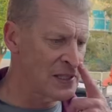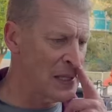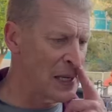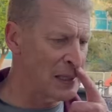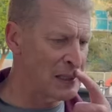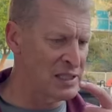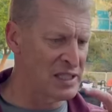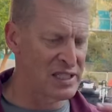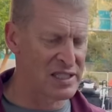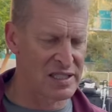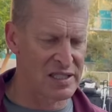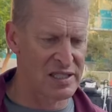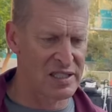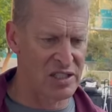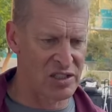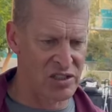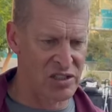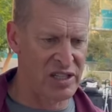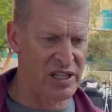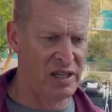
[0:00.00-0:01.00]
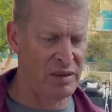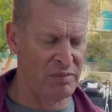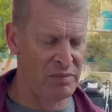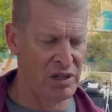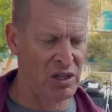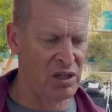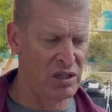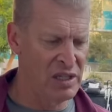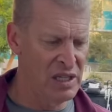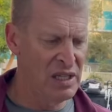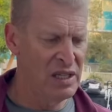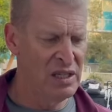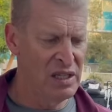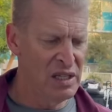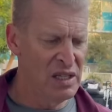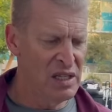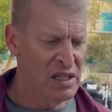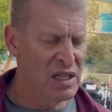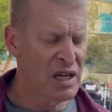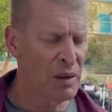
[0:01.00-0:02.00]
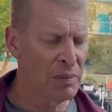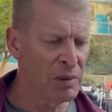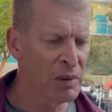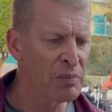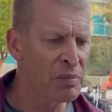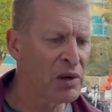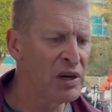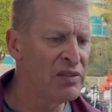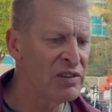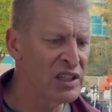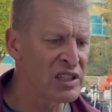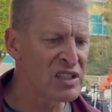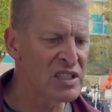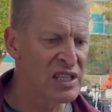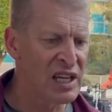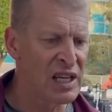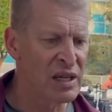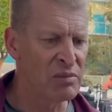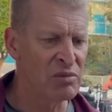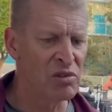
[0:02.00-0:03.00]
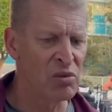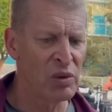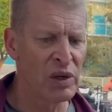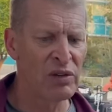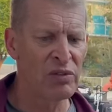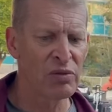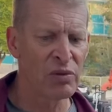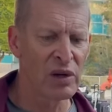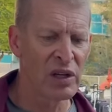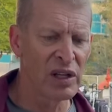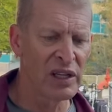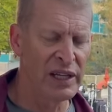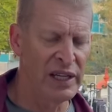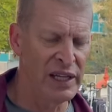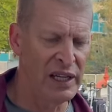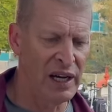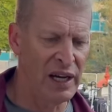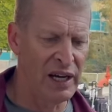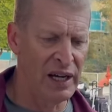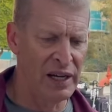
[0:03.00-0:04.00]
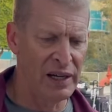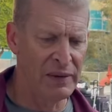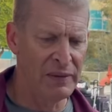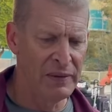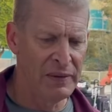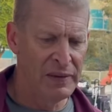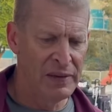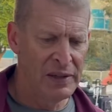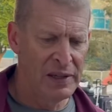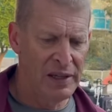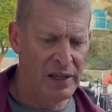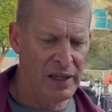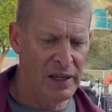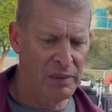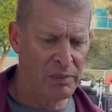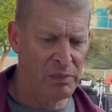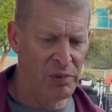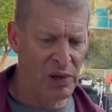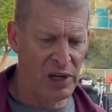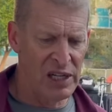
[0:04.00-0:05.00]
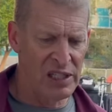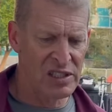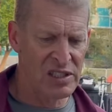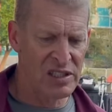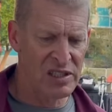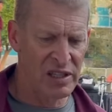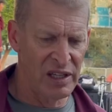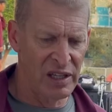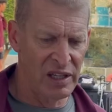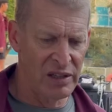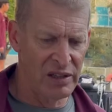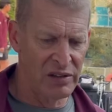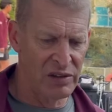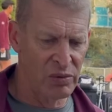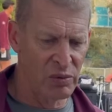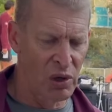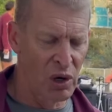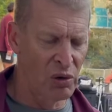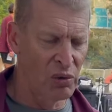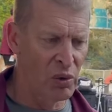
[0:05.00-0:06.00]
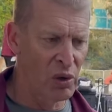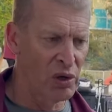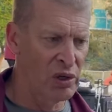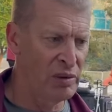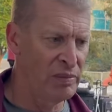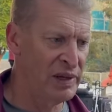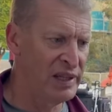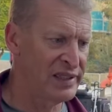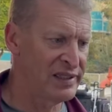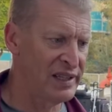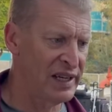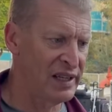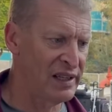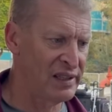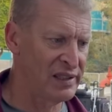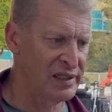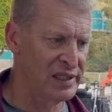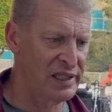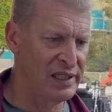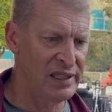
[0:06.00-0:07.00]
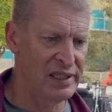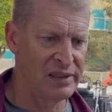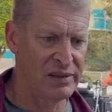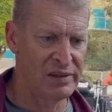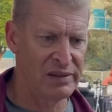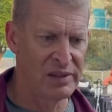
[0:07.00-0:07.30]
not just this team, but a couple of previous teams, we've really embraced the road warrior mentality and